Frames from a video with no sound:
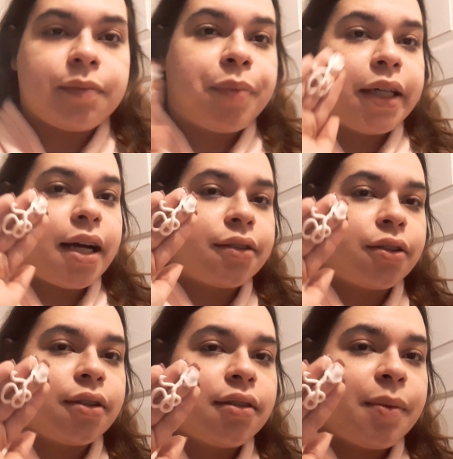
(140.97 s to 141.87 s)
But yeah, so
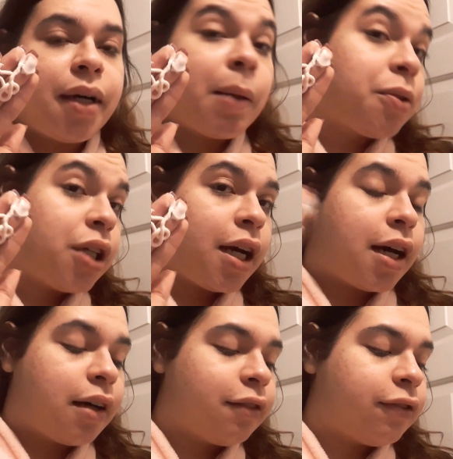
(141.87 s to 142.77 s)
this is about how much I
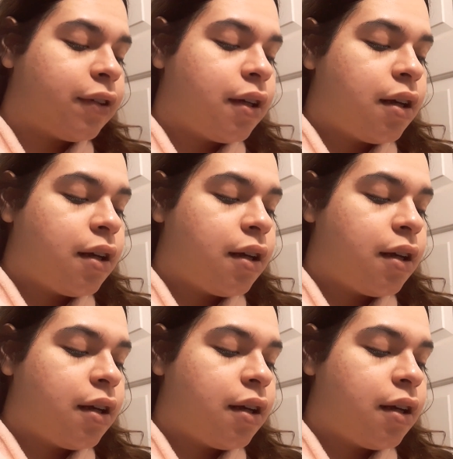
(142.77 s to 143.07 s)
have.